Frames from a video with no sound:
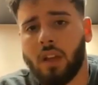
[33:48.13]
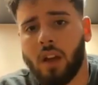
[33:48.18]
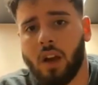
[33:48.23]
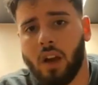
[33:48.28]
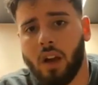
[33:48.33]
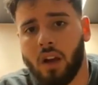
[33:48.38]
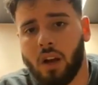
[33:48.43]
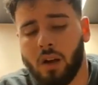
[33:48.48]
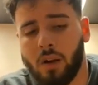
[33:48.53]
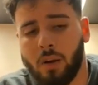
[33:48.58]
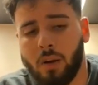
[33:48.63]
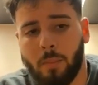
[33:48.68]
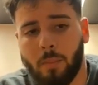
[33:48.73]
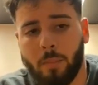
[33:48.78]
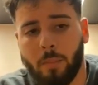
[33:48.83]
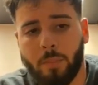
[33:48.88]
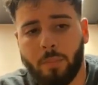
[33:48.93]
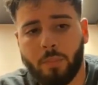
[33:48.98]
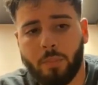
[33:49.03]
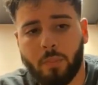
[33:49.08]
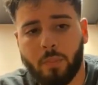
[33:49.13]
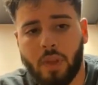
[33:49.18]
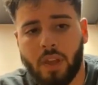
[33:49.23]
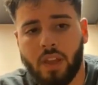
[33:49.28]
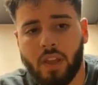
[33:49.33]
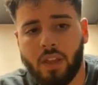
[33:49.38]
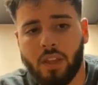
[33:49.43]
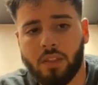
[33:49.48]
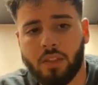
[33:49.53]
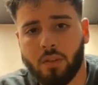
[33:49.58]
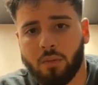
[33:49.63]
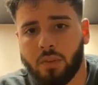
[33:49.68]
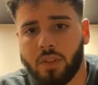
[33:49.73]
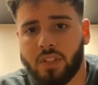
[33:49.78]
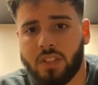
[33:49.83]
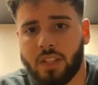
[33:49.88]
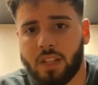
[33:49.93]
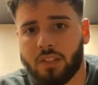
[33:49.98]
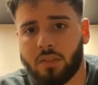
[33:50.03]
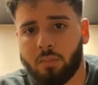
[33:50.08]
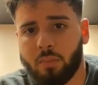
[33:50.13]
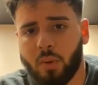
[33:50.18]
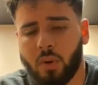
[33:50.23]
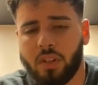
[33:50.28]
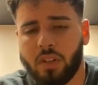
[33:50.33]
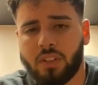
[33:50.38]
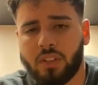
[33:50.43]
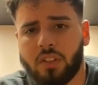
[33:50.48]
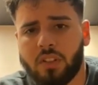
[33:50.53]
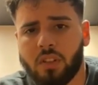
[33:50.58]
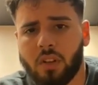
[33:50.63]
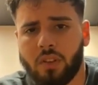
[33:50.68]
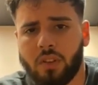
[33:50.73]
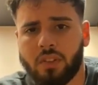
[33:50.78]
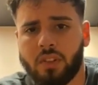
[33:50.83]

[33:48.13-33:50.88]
And the reason that's important is because,